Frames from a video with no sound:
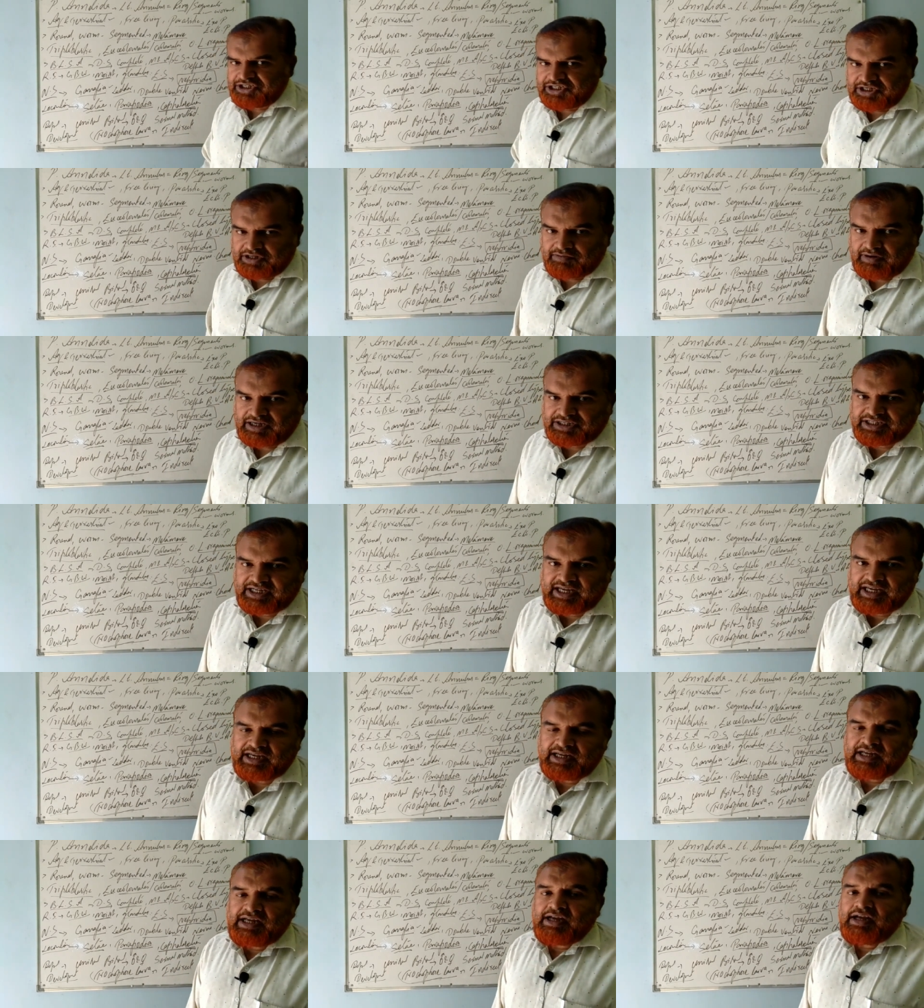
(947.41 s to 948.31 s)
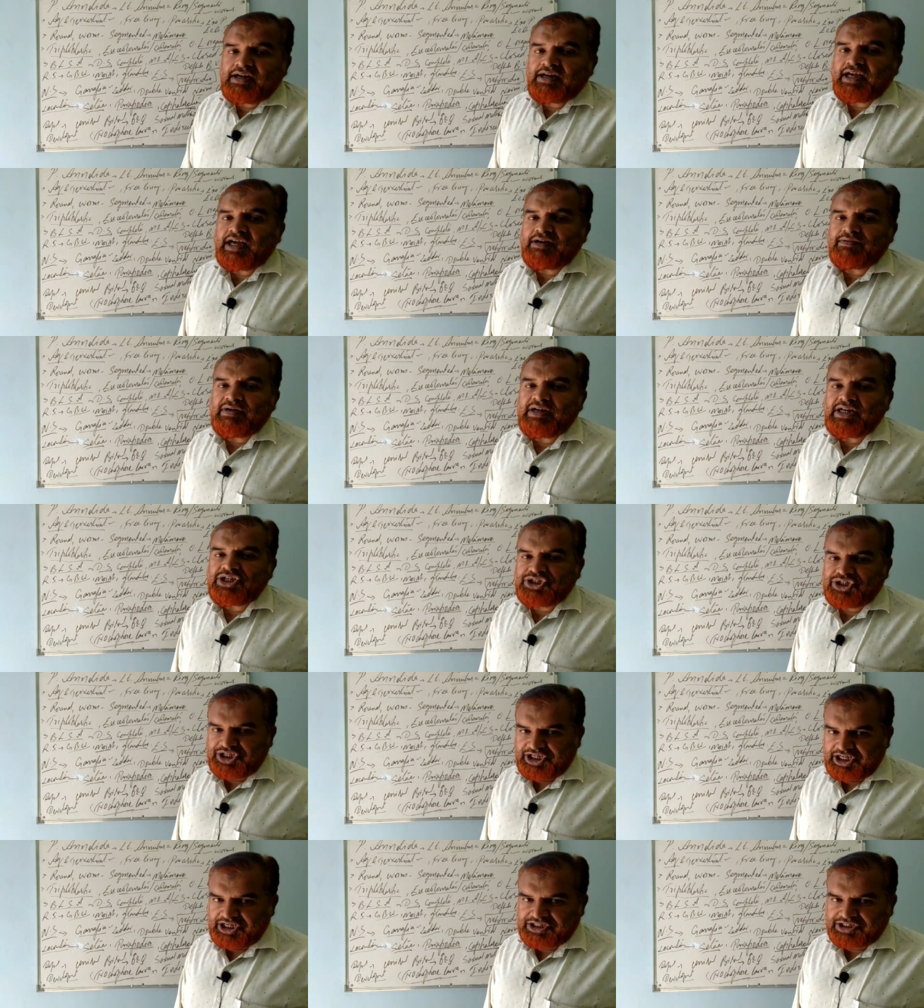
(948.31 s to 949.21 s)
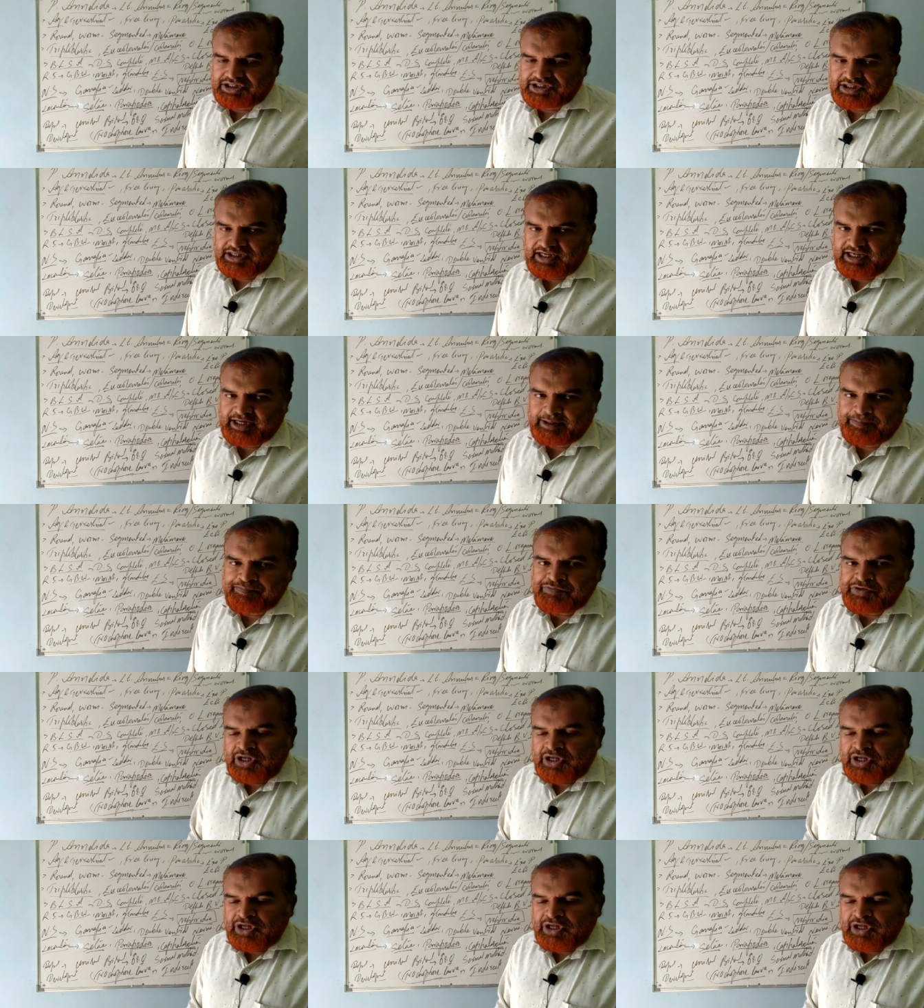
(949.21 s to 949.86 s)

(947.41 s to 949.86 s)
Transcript: It involves a larval stage. Clear?